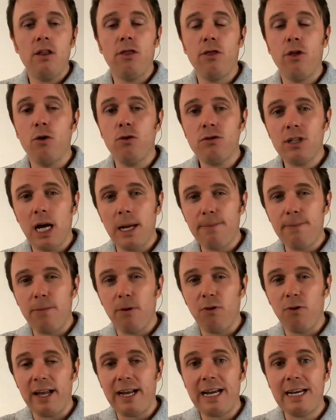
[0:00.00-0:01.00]
those type
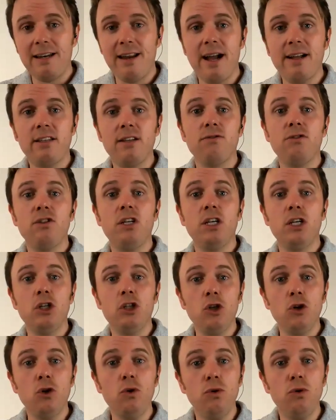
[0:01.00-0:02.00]
of like connective
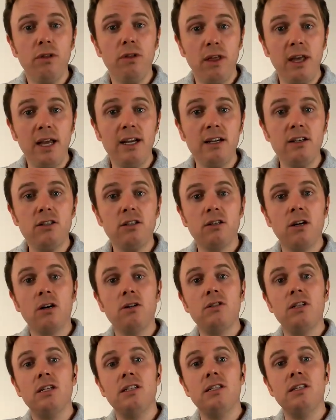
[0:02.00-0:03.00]
tissue things
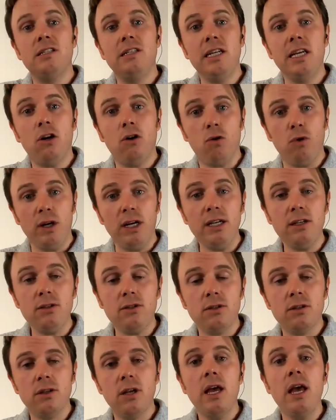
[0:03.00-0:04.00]
start to
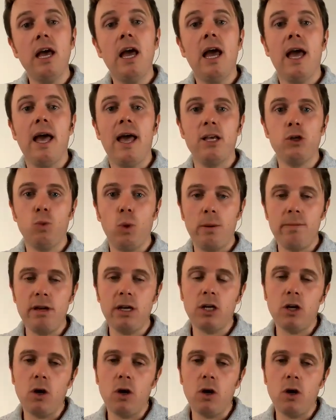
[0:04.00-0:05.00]
decrease. As
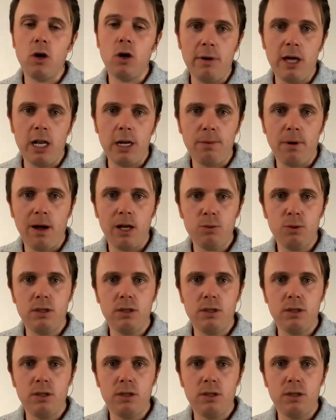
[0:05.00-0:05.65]
women go into menopause, we